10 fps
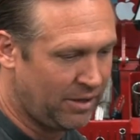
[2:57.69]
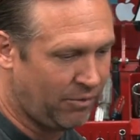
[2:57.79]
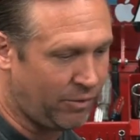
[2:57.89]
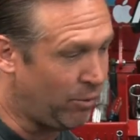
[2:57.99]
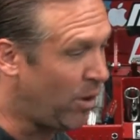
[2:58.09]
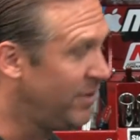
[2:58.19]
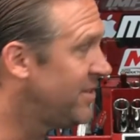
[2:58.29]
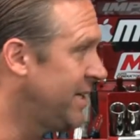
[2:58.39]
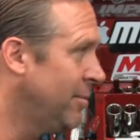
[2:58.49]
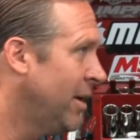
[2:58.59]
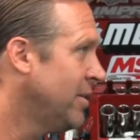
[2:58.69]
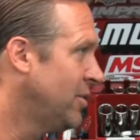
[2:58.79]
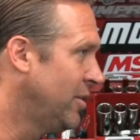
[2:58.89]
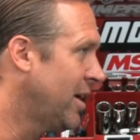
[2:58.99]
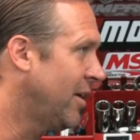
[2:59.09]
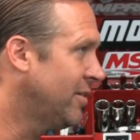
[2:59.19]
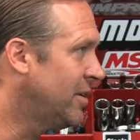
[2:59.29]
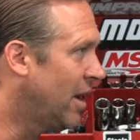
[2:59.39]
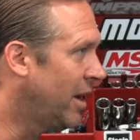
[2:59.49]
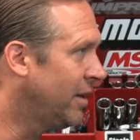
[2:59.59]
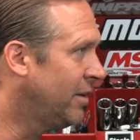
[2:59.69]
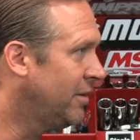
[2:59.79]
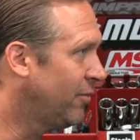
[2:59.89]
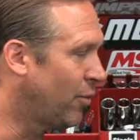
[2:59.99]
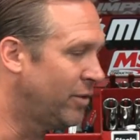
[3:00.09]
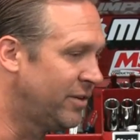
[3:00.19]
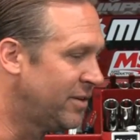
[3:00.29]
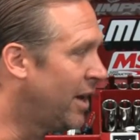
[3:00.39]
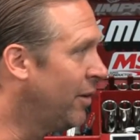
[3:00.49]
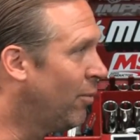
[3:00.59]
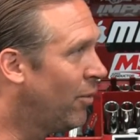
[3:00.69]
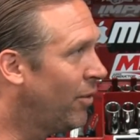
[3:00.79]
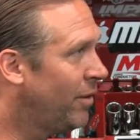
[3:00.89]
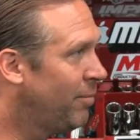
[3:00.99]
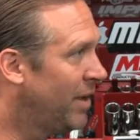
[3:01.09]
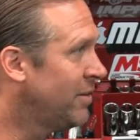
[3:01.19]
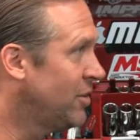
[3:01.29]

We won SEMA 2009 Ford Design Award, Best of